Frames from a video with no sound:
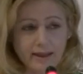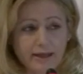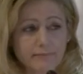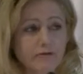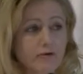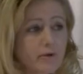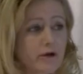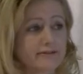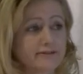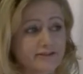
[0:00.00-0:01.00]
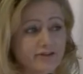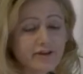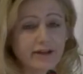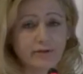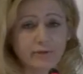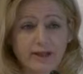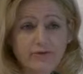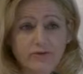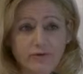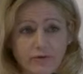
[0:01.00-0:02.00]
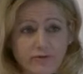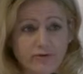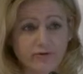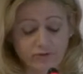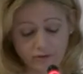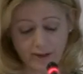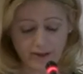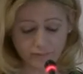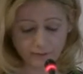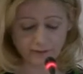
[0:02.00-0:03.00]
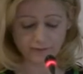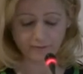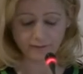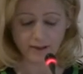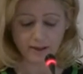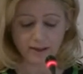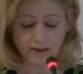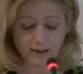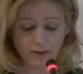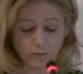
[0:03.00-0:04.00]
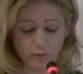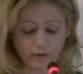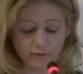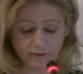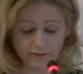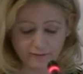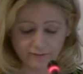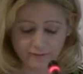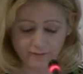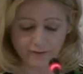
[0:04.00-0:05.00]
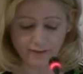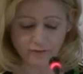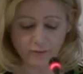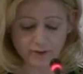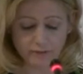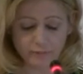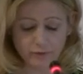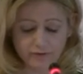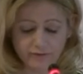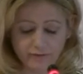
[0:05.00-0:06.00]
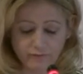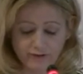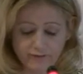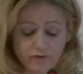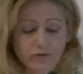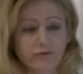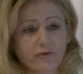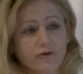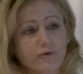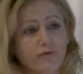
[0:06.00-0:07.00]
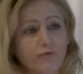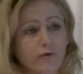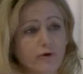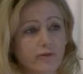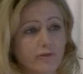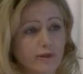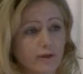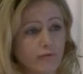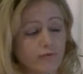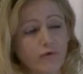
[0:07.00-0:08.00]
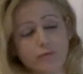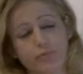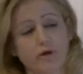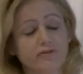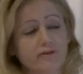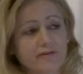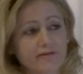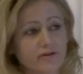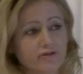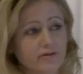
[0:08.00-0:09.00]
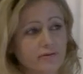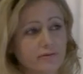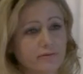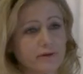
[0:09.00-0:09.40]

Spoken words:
In my remarks here today, I would like to focus on two aspects. And one is the growing importance of research for the informed policy decision.